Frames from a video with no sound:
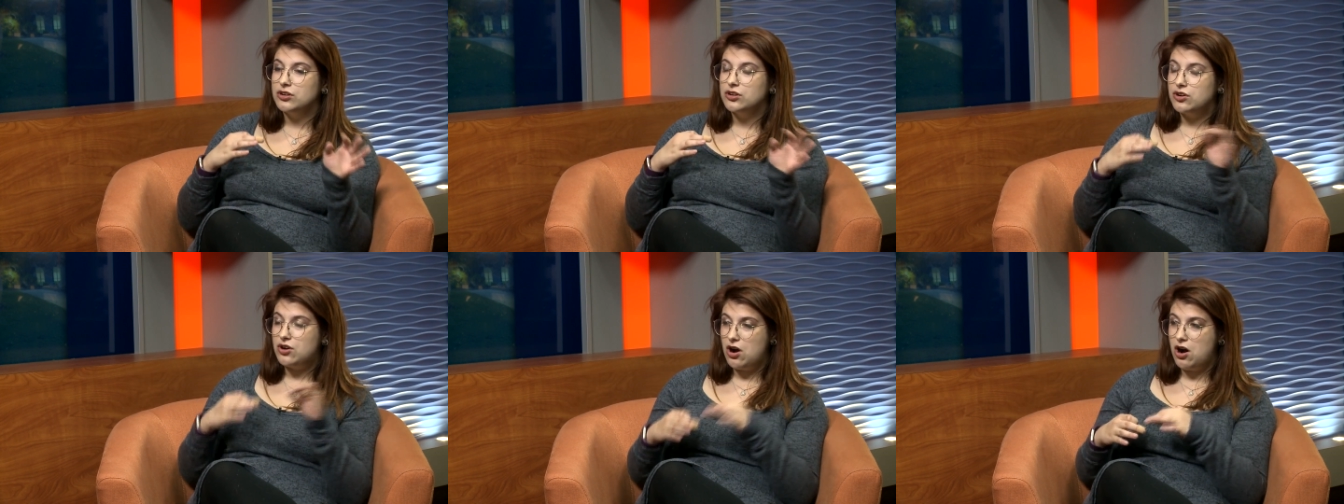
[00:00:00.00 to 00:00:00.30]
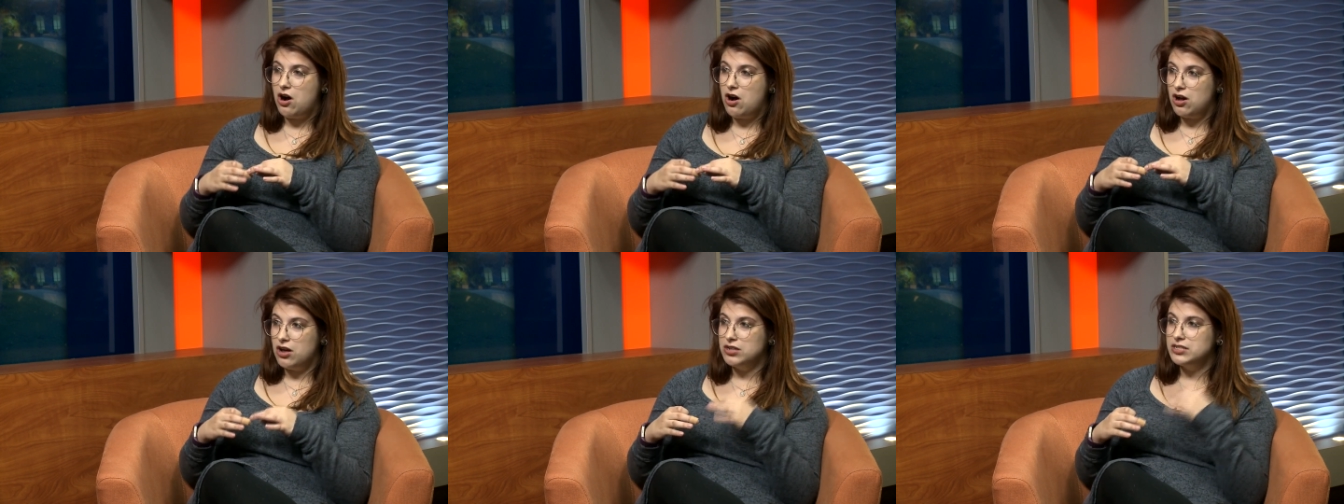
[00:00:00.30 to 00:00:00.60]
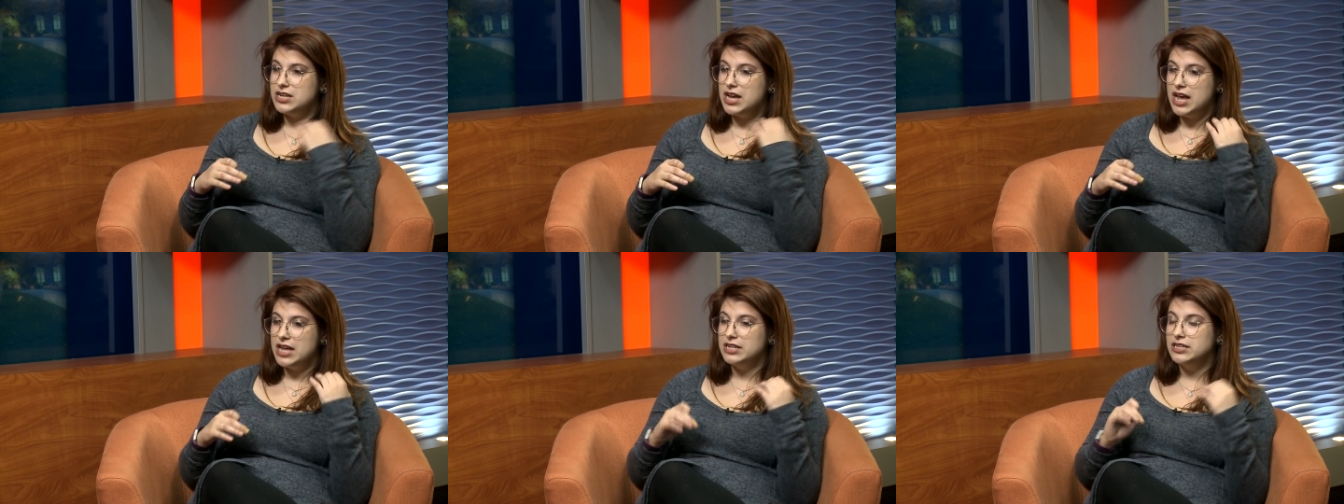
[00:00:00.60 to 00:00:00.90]

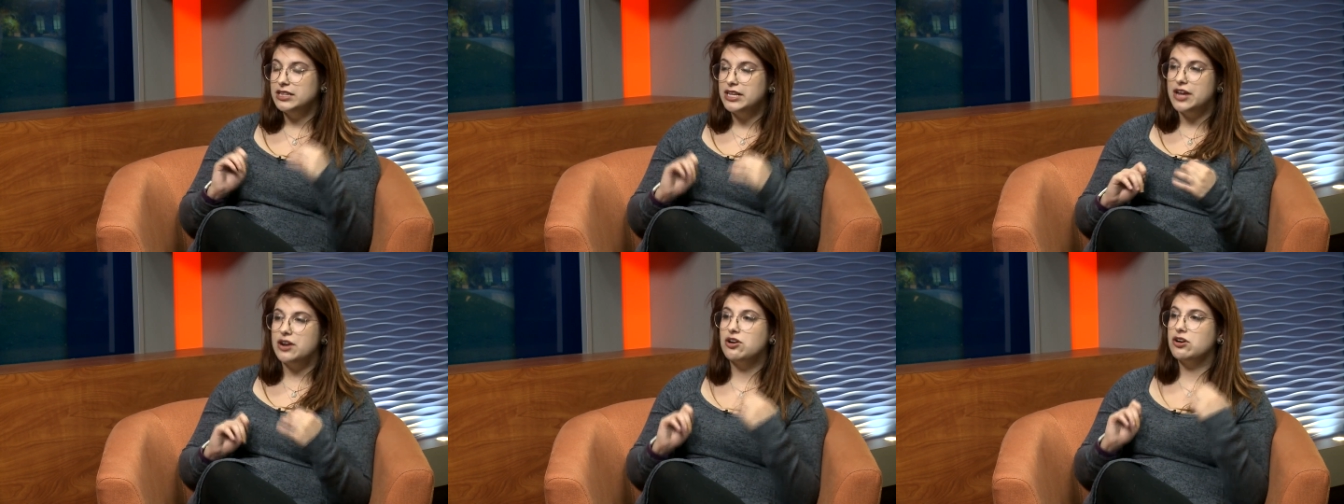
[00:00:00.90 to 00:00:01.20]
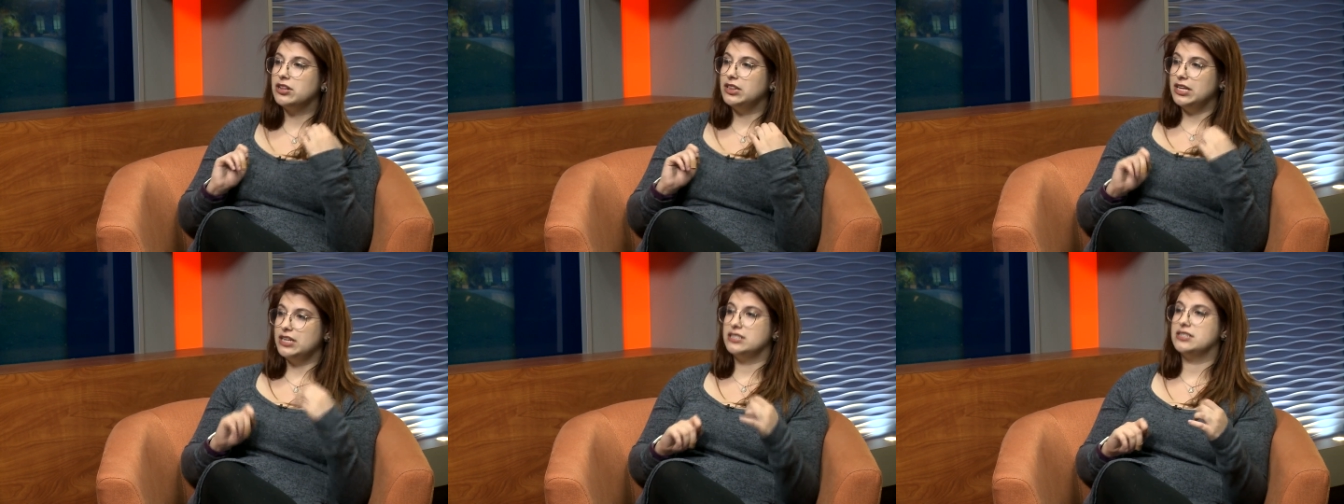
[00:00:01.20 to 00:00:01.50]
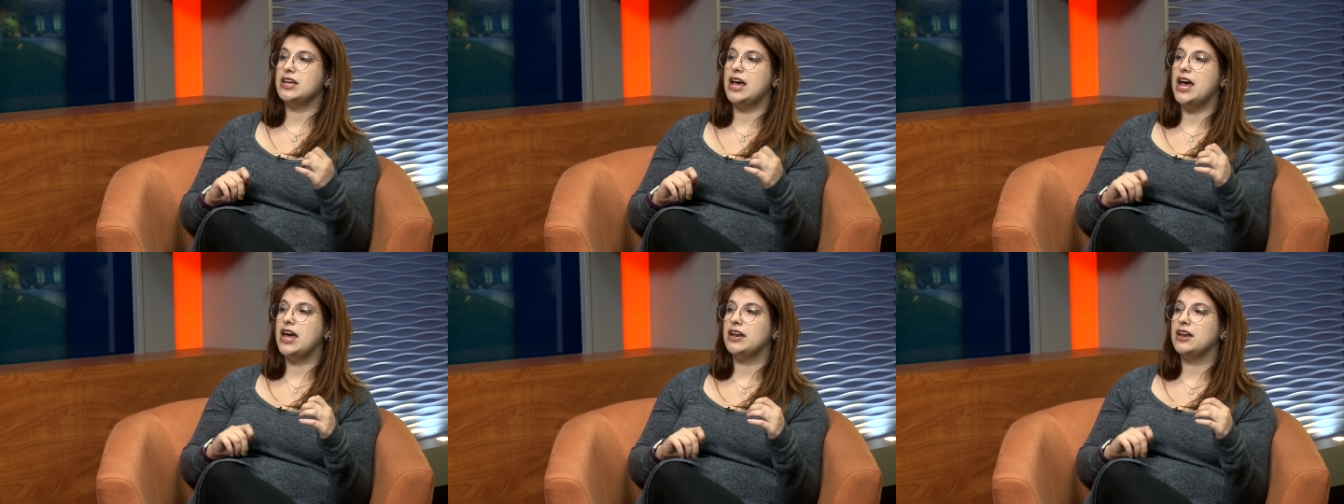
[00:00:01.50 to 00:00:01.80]
called and literally
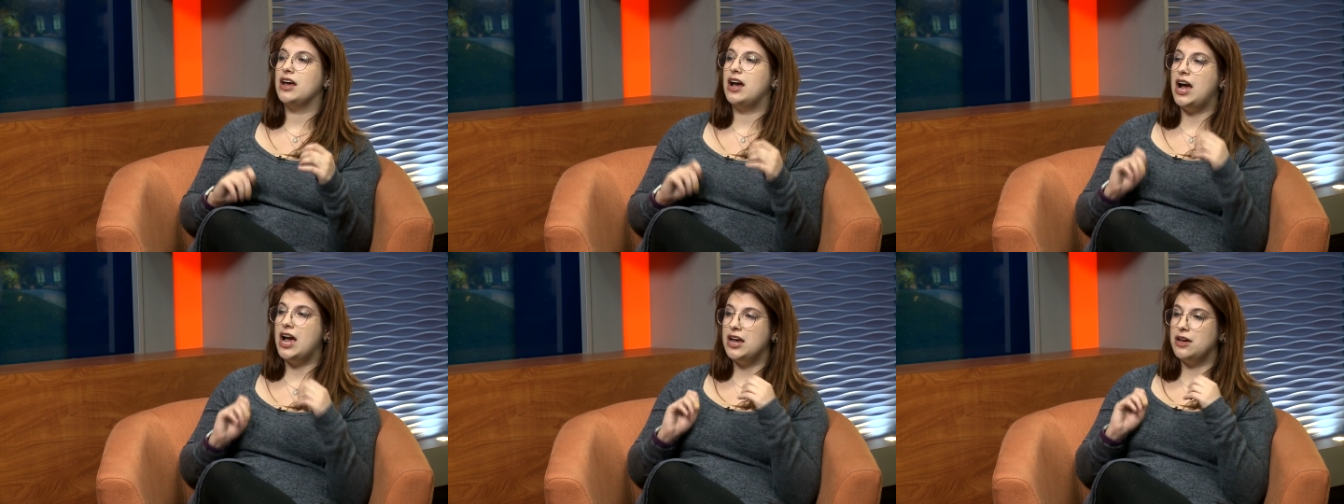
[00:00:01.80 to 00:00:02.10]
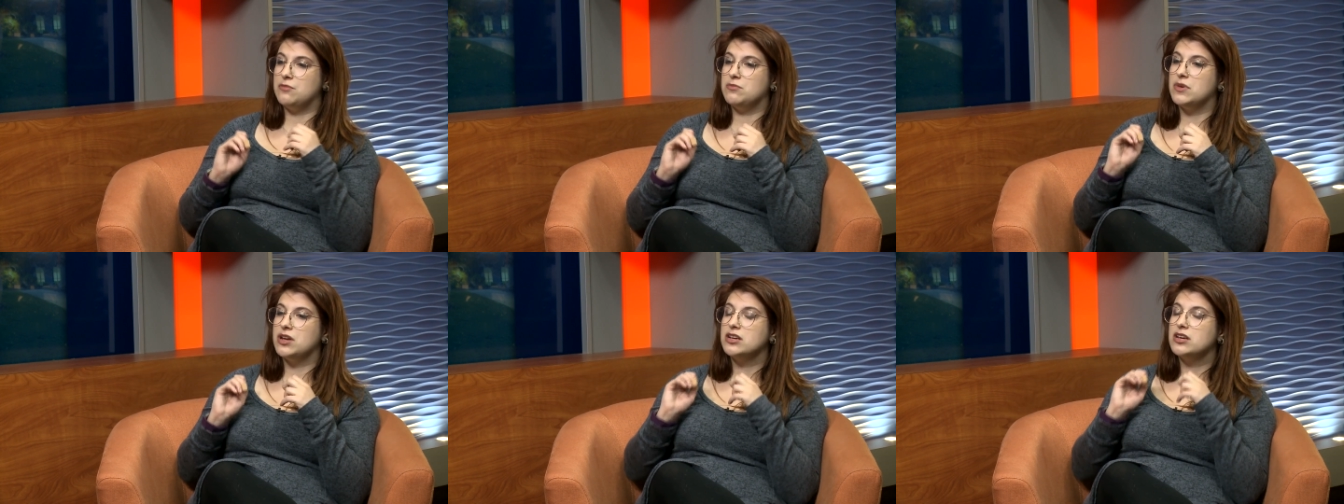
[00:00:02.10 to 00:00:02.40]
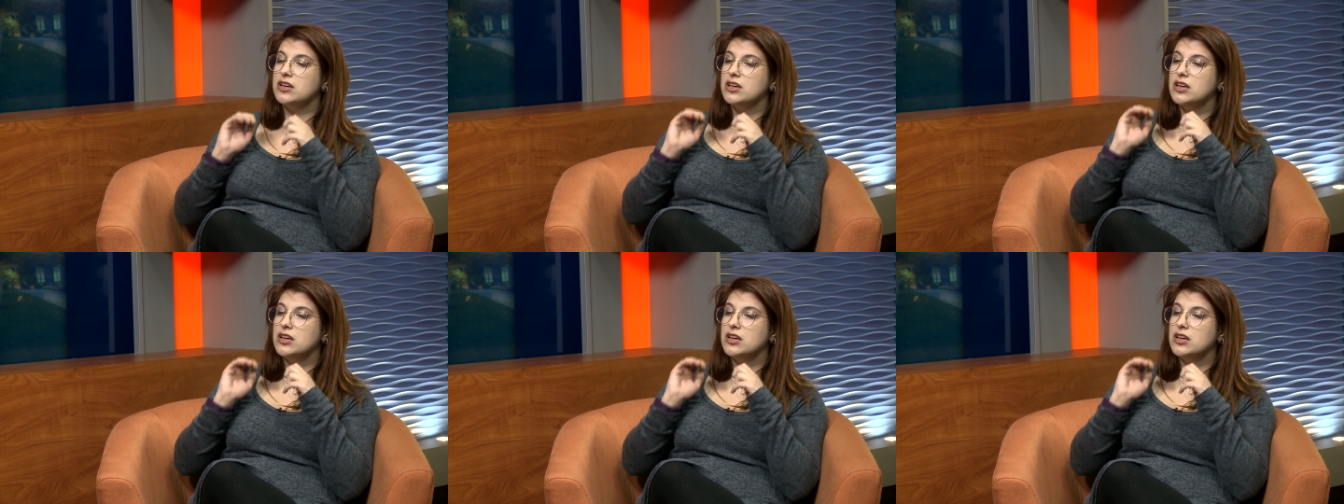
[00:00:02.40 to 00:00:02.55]
said, I am